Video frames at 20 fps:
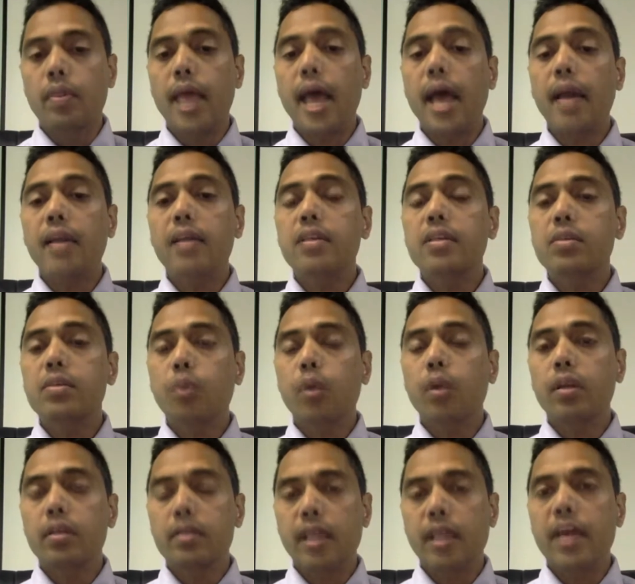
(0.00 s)
that is
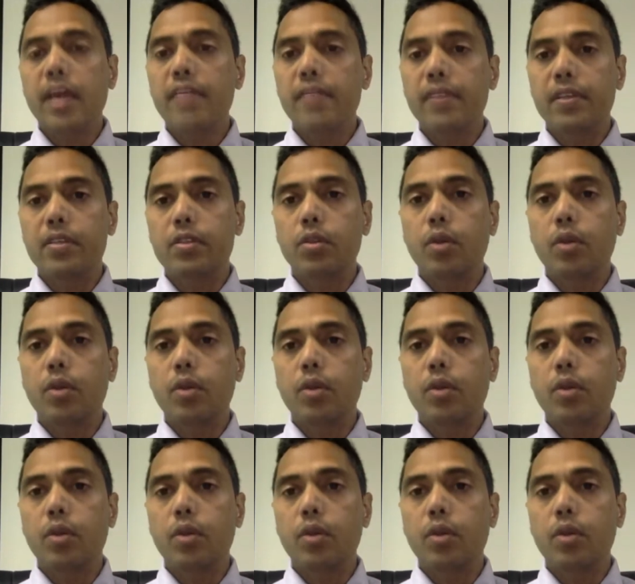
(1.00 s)
what is life is.